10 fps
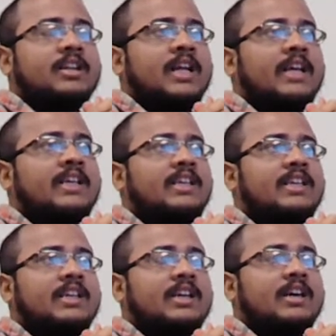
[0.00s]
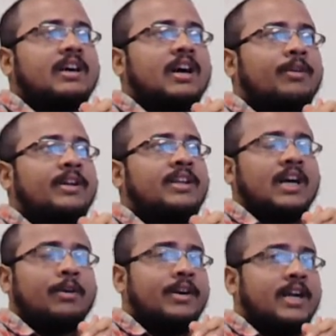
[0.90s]
like how it
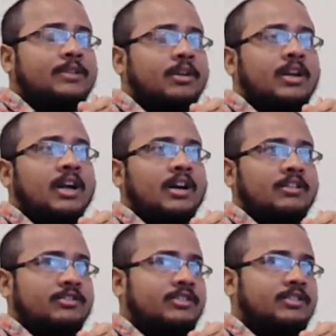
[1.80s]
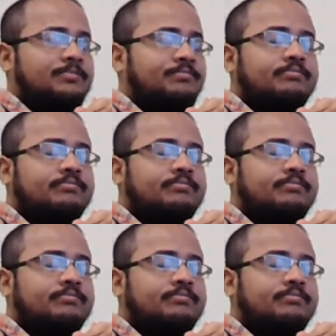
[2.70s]
actually learns.